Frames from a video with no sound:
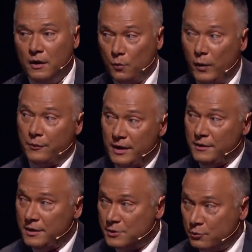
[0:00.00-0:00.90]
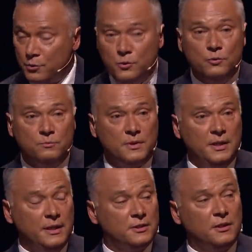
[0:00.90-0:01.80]
we're in this room
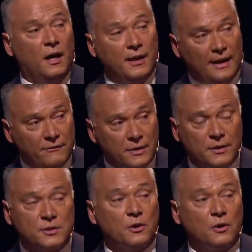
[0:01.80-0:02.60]
here tonight having this